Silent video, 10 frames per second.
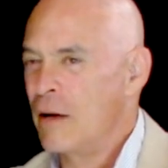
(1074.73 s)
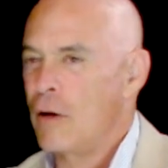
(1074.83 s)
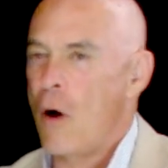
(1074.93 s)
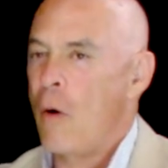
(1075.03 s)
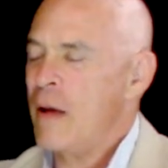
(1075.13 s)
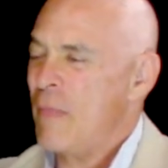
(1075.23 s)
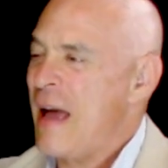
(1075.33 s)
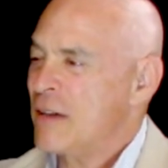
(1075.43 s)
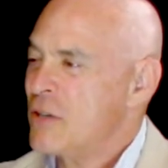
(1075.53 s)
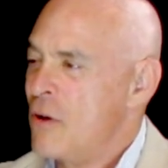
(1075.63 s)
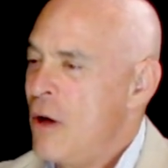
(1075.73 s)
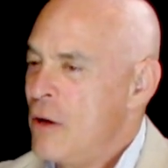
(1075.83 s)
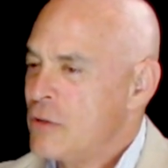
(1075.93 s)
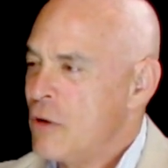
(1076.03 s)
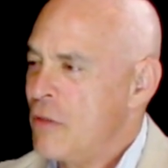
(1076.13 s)
Going back. So
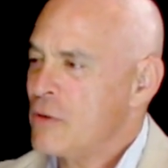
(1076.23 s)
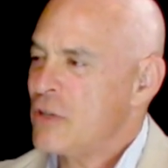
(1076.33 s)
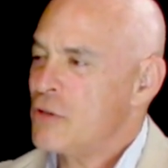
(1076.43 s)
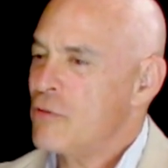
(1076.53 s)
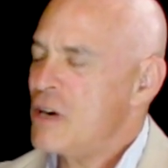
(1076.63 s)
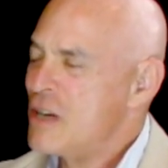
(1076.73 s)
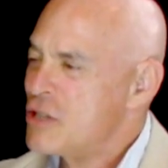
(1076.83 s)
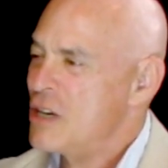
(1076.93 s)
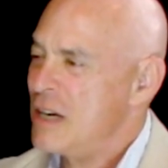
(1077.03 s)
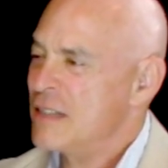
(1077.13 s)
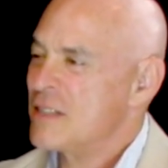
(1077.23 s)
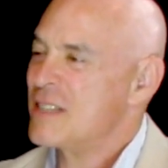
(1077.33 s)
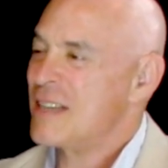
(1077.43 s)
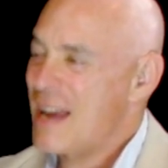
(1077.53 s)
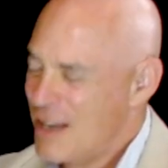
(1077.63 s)
there's a tradition in
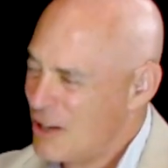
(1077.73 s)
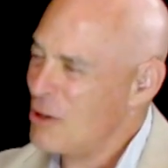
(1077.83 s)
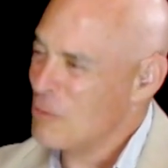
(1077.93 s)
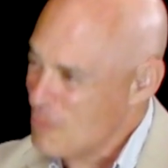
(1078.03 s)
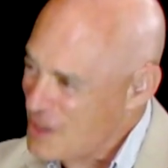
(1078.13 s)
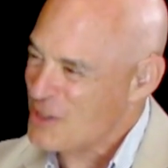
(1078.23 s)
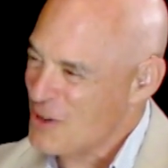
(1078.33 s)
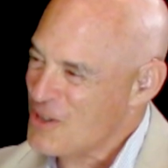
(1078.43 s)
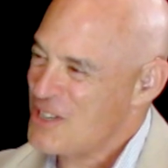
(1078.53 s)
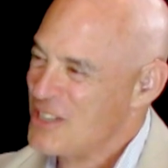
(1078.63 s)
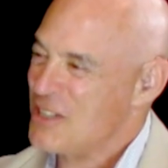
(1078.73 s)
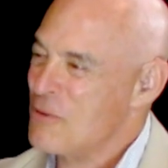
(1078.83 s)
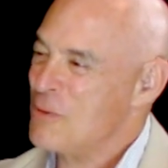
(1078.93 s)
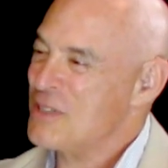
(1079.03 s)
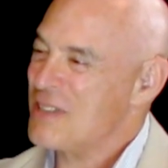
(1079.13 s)
psychical research, as
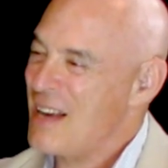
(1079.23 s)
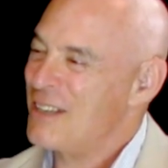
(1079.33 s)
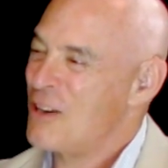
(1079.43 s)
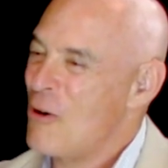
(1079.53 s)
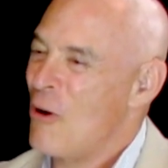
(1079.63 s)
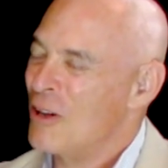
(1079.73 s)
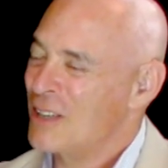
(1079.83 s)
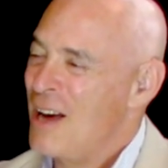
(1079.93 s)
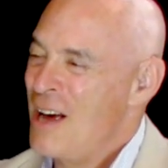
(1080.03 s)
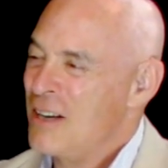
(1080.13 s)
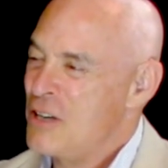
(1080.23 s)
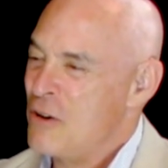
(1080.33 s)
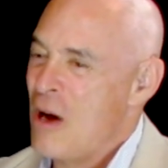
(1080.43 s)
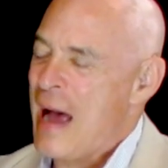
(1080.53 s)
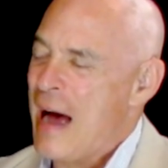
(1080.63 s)
it was then called,
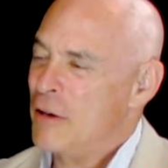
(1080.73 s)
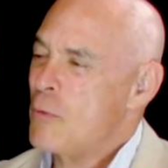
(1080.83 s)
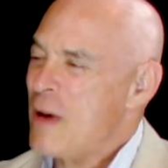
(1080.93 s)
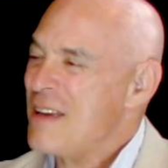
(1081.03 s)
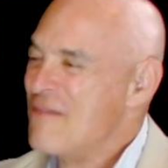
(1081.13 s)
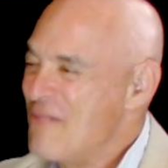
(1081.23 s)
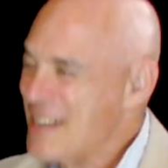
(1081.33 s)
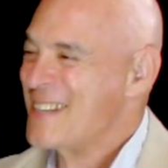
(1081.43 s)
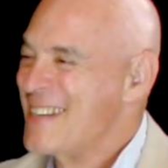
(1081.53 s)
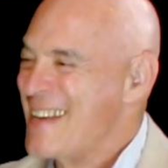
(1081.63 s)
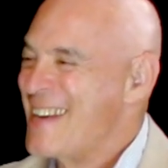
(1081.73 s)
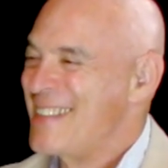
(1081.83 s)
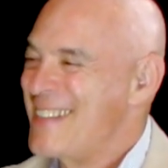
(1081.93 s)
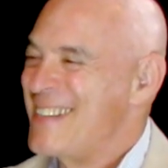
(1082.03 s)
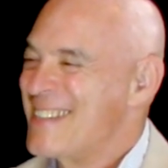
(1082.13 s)
to how do we
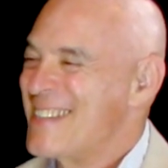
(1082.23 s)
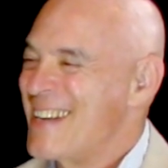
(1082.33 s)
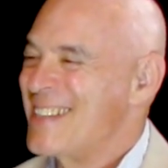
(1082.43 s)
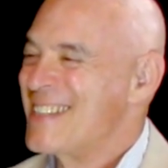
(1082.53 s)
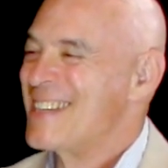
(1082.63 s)
investigate these things